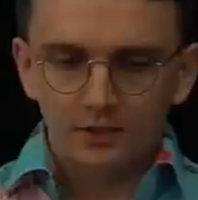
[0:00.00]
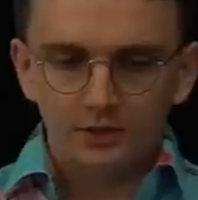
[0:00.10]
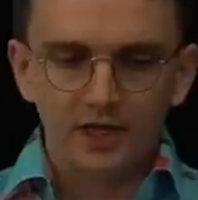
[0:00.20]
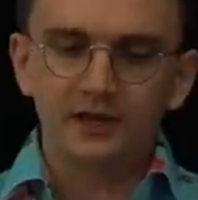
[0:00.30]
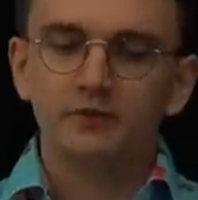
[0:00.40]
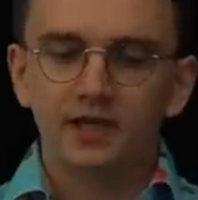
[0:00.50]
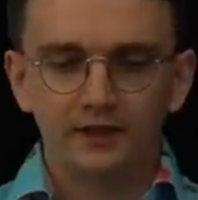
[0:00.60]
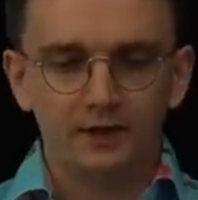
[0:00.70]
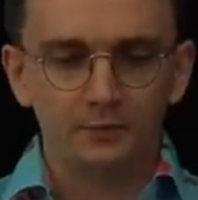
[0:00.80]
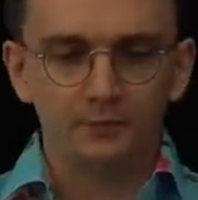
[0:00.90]
Generally,
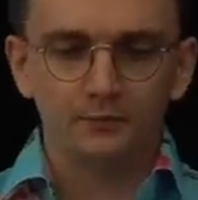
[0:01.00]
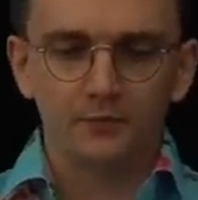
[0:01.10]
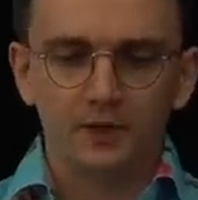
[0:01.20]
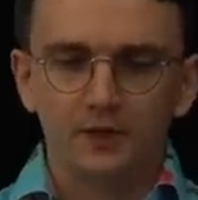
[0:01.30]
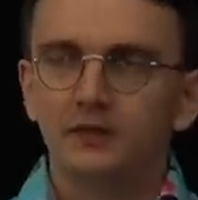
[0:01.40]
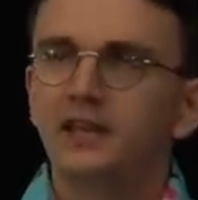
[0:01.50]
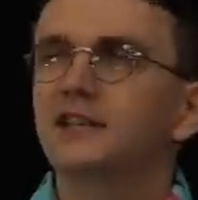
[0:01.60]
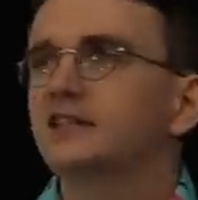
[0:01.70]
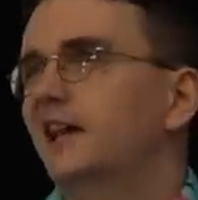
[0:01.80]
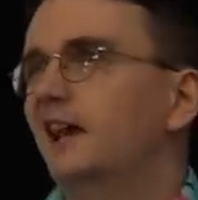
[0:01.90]
though,
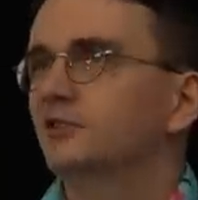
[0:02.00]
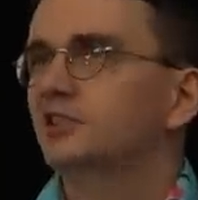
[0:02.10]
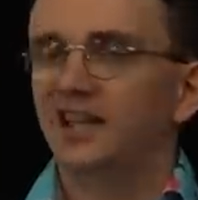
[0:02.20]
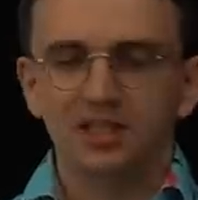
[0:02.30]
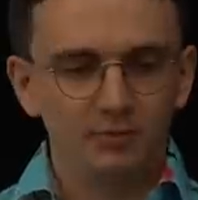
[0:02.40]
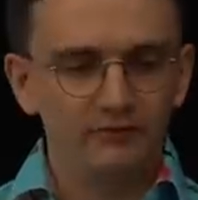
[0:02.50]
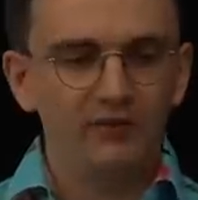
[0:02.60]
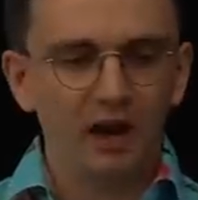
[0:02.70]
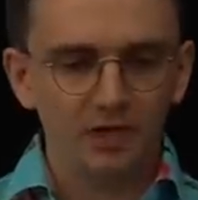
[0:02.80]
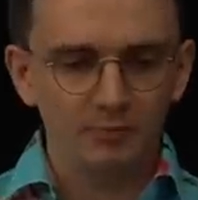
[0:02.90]
these accounts tend to be
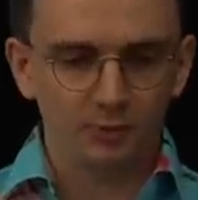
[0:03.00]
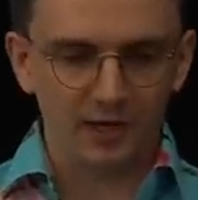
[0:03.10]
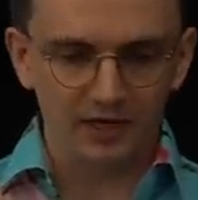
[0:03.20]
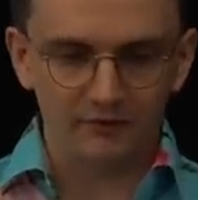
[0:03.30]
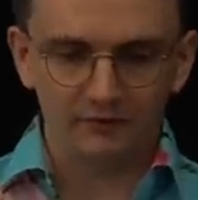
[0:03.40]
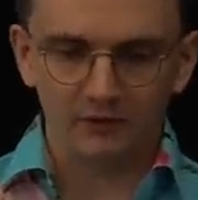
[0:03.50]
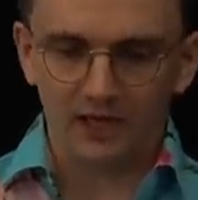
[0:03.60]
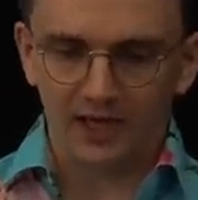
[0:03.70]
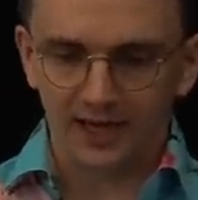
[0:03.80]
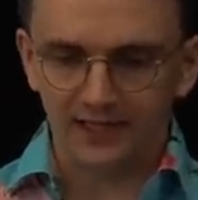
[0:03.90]
very brief
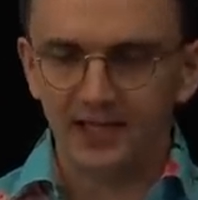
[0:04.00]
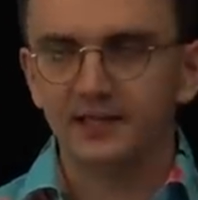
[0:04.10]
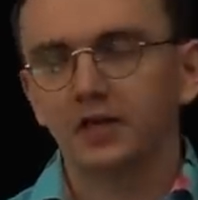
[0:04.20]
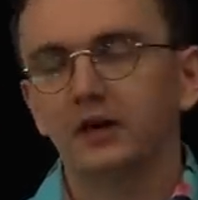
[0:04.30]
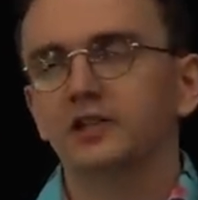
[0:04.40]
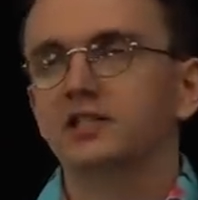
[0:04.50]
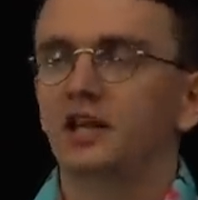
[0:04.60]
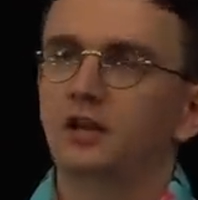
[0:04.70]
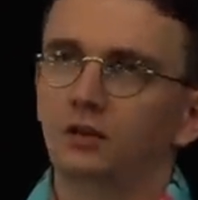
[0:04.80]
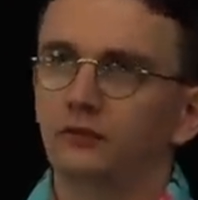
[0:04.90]
and either cover
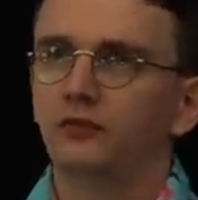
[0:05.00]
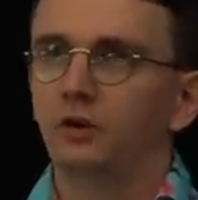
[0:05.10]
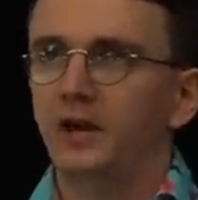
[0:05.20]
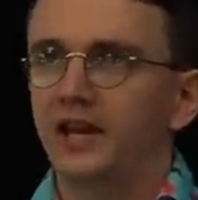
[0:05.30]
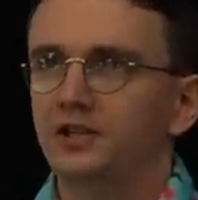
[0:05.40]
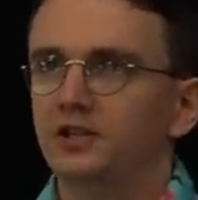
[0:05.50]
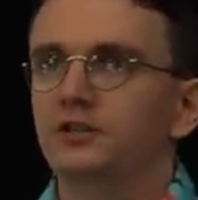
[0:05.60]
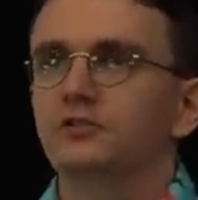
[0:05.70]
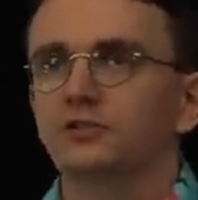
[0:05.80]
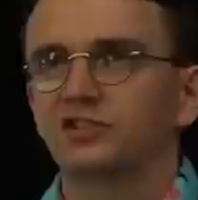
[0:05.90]
single
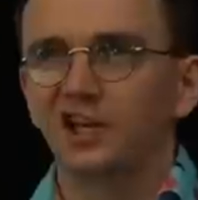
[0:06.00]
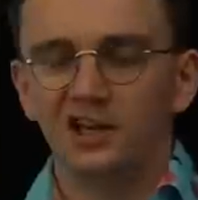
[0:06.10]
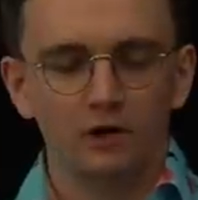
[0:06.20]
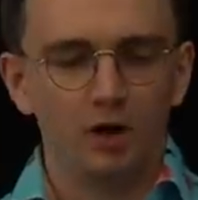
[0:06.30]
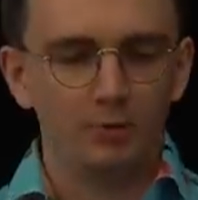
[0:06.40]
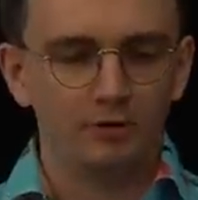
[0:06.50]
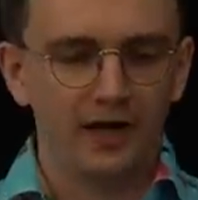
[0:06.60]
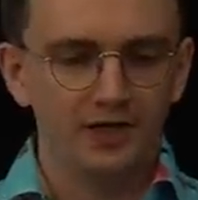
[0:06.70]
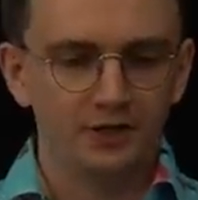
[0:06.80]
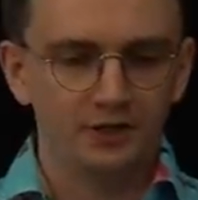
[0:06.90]
formations or single
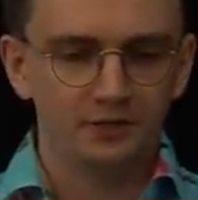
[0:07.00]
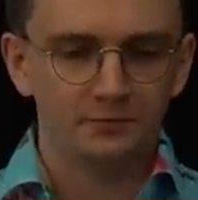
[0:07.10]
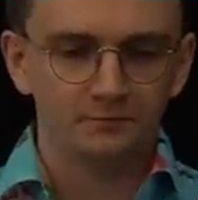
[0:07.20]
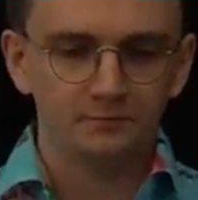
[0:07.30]
operations.